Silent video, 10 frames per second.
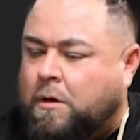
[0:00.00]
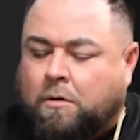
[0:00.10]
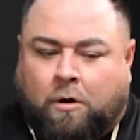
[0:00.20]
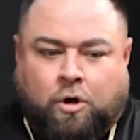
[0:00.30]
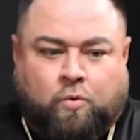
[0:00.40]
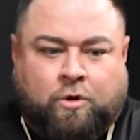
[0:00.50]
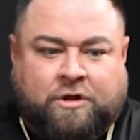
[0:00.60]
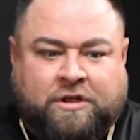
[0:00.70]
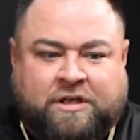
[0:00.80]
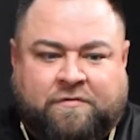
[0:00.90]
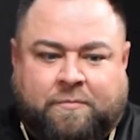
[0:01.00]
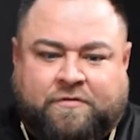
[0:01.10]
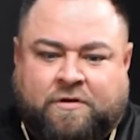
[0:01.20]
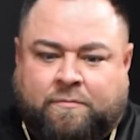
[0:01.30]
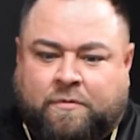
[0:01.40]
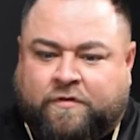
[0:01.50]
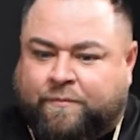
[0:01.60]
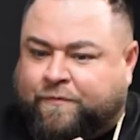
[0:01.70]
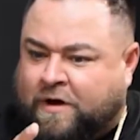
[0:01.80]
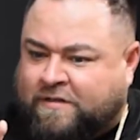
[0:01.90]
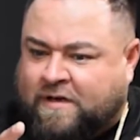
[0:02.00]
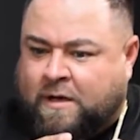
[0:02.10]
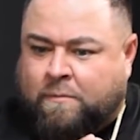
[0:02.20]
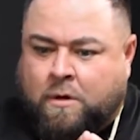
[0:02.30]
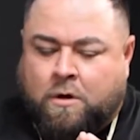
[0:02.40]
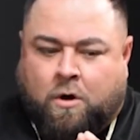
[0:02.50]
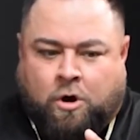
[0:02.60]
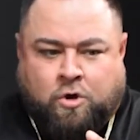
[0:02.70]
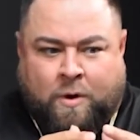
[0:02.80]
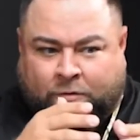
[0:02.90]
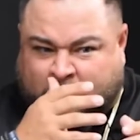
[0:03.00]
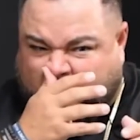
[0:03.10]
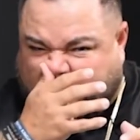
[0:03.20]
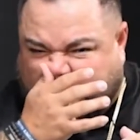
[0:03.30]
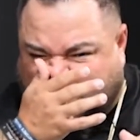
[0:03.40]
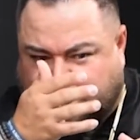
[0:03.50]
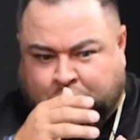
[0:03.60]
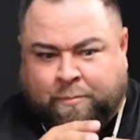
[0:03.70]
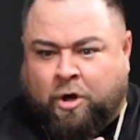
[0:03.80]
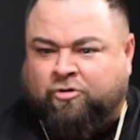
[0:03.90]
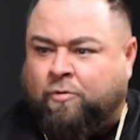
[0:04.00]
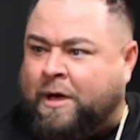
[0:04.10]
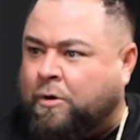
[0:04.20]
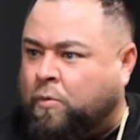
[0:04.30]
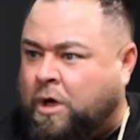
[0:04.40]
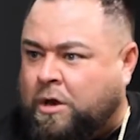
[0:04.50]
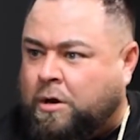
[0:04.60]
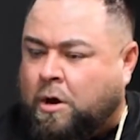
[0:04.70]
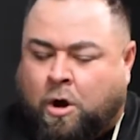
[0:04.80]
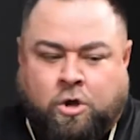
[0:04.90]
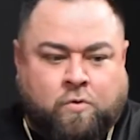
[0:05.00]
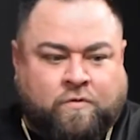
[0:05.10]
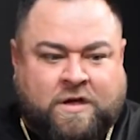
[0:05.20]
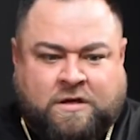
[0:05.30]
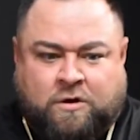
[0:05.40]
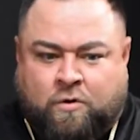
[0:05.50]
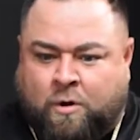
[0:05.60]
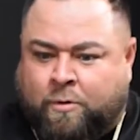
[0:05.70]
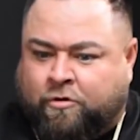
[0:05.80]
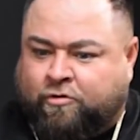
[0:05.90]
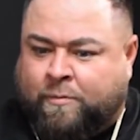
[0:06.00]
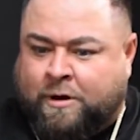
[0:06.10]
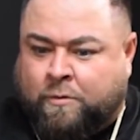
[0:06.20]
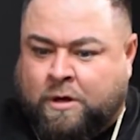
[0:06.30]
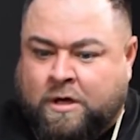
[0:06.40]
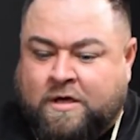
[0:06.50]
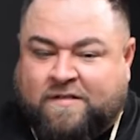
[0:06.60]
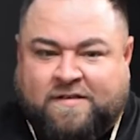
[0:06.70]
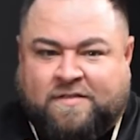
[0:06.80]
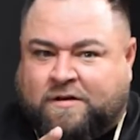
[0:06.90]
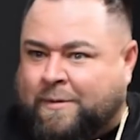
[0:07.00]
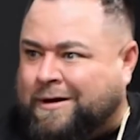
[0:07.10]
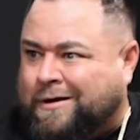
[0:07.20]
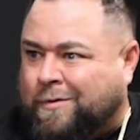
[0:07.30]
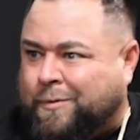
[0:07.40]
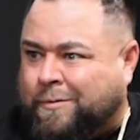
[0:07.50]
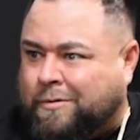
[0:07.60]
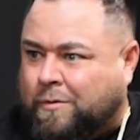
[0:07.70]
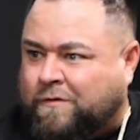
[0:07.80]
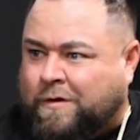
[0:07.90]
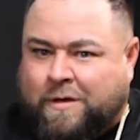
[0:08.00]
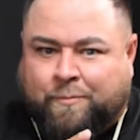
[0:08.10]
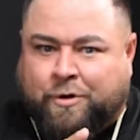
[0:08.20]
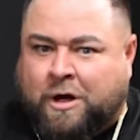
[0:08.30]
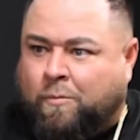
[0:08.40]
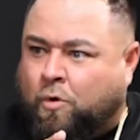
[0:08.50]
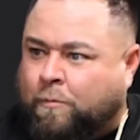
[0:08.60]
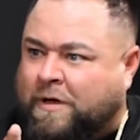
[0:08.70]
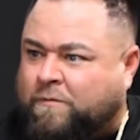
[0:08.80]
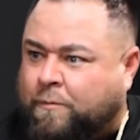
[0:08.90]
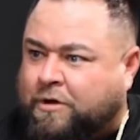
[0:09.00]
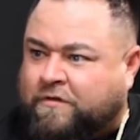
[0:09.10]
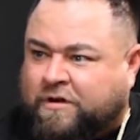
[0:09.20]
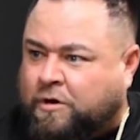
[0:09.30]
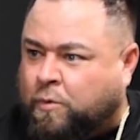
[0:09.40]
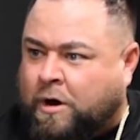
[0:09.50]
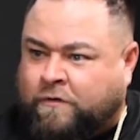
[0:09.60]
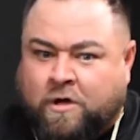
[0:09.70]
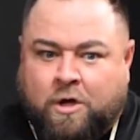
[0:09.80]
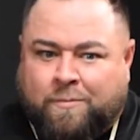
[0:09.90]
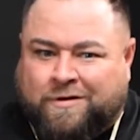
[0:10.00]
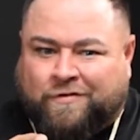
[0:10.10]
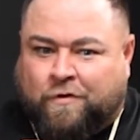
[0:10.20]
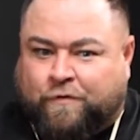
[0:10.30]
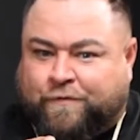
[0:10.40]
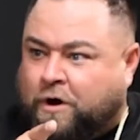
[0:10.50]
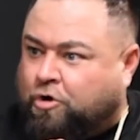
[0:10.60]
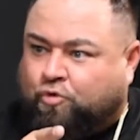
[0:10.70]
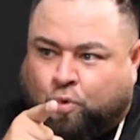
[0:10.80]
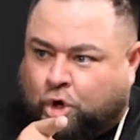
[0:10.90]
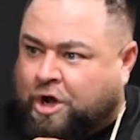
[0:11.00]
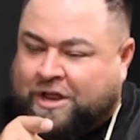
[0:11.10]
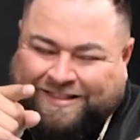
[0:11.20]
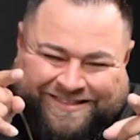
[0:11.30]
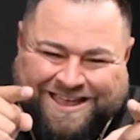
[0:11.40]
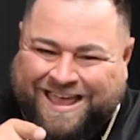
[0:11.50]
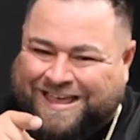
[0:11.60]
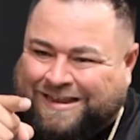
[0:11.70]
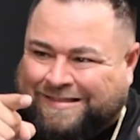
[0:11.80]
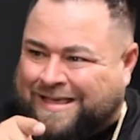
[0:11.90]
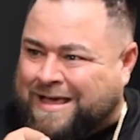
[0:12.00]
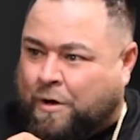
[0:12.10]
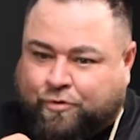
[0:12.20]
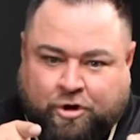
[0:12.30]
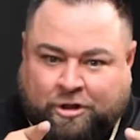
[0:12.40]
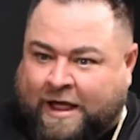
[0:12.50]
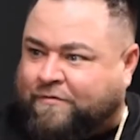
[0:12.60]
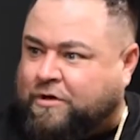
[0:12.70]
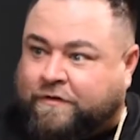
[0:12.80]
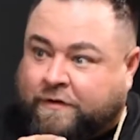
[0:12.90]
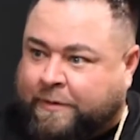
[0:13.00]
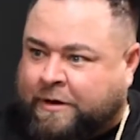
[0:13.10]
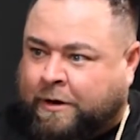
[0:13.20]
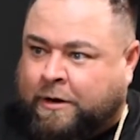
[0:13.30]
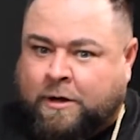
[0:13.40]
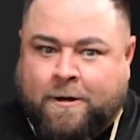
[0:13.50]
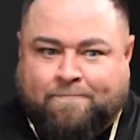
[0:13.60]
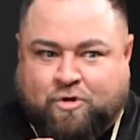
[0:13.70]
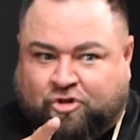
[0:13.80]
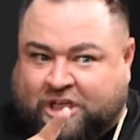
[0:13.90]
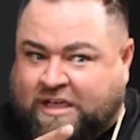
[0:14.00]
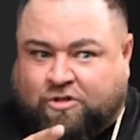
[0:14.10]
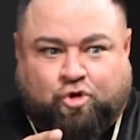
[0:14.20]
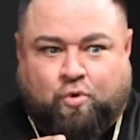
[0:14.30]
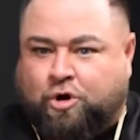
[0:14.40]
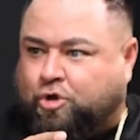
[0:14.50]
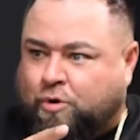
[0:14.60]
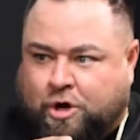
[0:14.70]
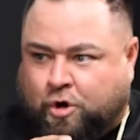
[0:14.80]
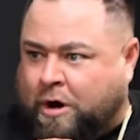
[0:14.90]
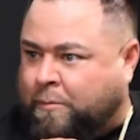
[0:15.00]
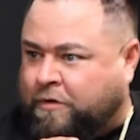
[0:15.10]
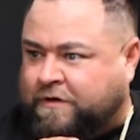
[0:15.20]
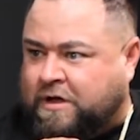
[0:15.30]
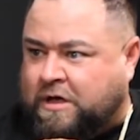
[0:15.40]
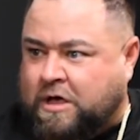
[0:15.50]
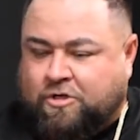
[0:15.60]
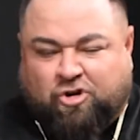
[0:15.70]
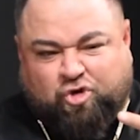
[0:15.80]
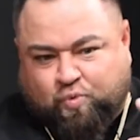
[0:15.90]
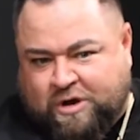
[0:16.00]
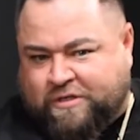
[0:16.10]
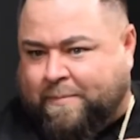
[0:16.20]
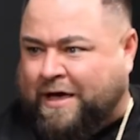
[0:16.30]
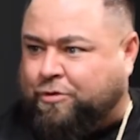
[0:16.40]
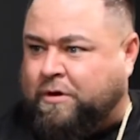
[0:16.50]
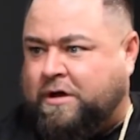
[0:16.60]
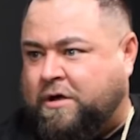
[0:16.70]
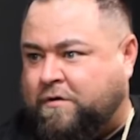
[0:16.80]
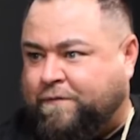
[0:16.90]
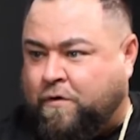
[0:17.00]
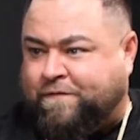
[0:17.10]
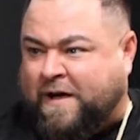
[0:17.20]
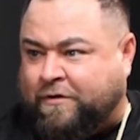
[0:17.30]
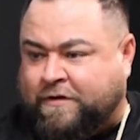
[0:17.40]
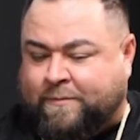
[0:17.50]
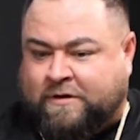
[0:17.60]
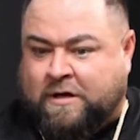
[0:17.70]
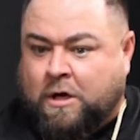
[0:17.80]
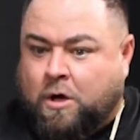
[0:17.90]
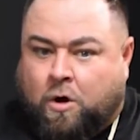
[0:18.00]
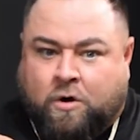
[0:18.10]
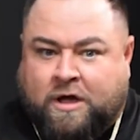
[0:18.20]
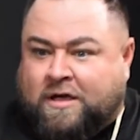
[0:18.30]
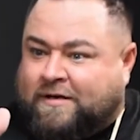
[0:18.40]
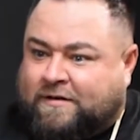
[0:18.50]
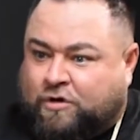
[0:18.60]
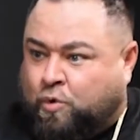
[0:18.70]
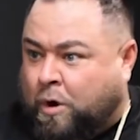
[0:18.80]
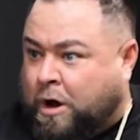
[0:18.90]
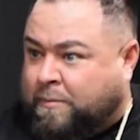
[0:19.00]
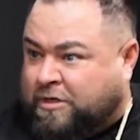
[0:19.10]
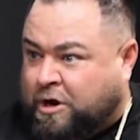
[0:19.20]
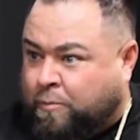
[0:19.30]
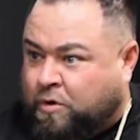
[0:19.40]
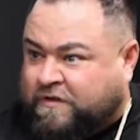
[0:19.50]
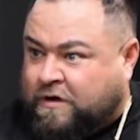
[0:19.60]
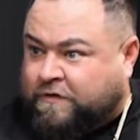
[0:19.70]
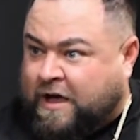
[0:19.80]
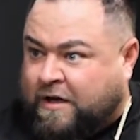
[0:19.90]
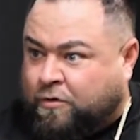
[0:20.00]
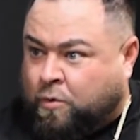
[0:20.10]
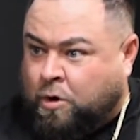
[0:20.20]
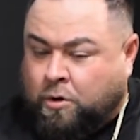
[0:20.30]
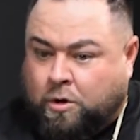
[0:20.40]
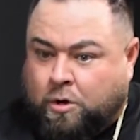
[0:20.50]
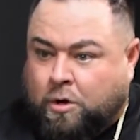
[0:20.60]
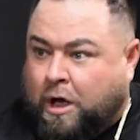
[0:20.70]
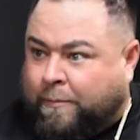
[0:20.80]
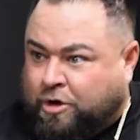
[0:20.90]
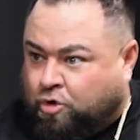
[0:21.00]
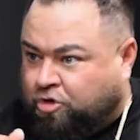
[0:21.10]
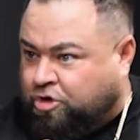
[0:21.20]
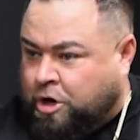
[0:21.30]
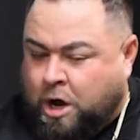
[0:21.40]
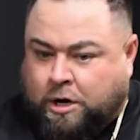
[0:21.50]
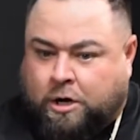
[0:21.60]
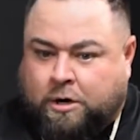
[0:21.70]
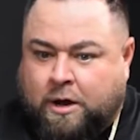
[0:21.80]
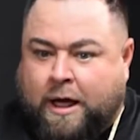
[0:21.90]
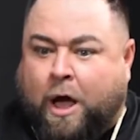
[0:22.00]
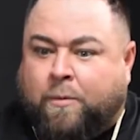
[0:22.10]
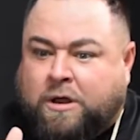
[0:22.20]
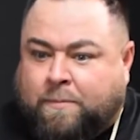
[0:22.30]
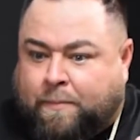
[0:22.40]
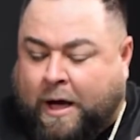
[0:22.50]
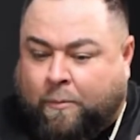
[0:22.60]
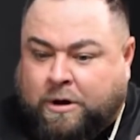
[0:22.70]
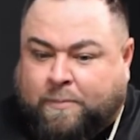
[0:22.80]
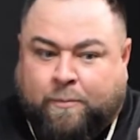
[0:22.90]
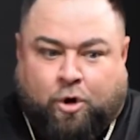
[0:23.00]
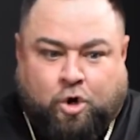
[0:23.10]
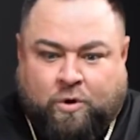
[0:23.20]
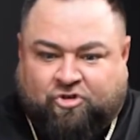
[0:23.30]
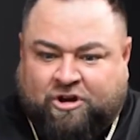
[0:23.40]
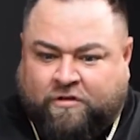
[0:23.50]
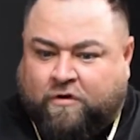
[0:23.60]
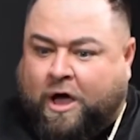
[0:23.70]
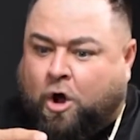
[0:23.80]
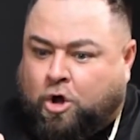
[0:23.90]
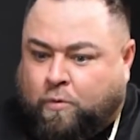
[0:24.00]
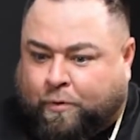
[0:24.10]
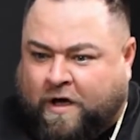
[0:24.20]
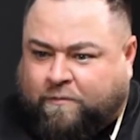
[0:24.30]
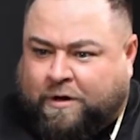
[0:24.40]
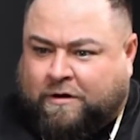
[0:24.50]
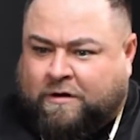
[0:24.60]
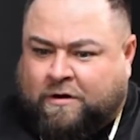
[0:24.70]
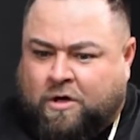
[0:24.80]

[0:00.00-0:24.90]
Are you willing to give up some friend time? Are you out there hitting 100 balls no matter what? Are you taking ground balls no matter what? See, in the Dominican Republic, the reason why they put out more baseball players than anywhere else, because those fuckers work on it day in and day out. Their livelihoods depend on it. Yep. They're taking 200, 300 ground balls a day. They're swinging the bat 300, 400, 500 times a day. Okay, you want to be the #1 sales guy in the world? How many doors are you knocking on? How many people are you reaching out to? How are you prospecting?